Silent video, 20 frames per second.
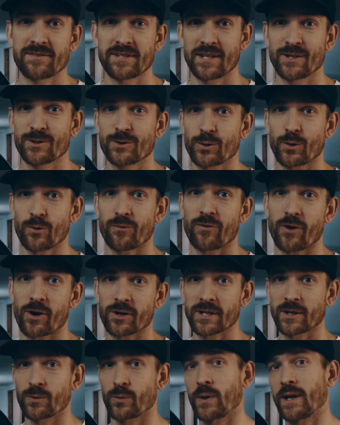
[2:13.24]
seen so far
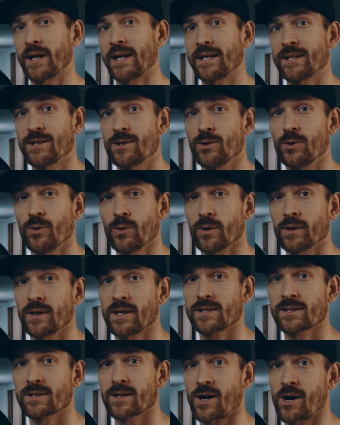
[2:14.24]
that we need to do on
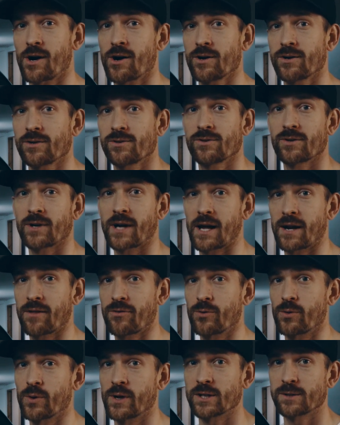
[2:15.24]
this car to get it
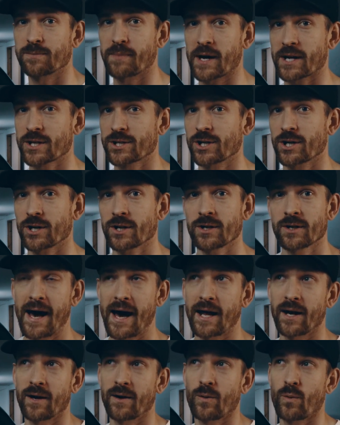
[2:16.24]
through the inspection.
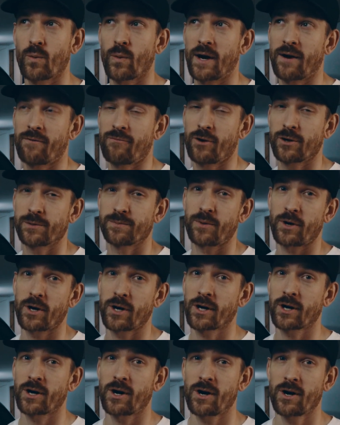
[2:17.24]
And when I first bought
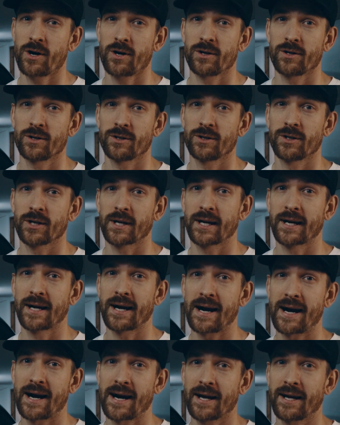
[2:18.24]
a car, the
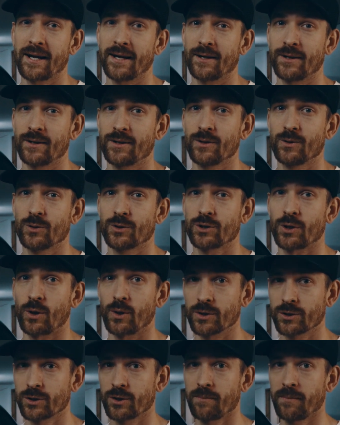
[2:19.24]
guy who
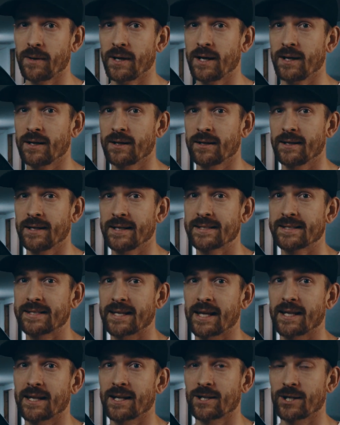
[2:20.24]
sold it to me, he
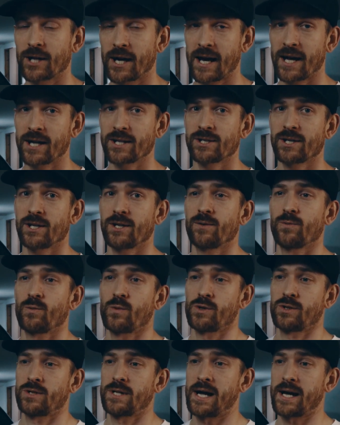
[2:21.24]
said that the engine
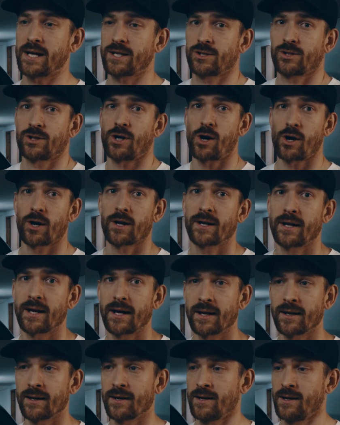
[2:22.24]
was like stalling
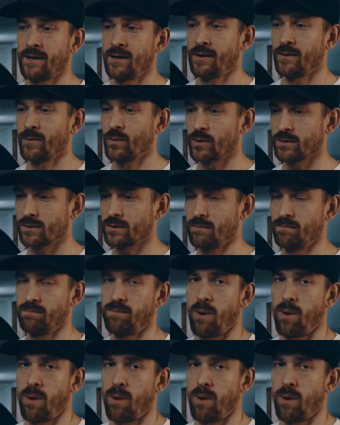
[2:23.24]
and was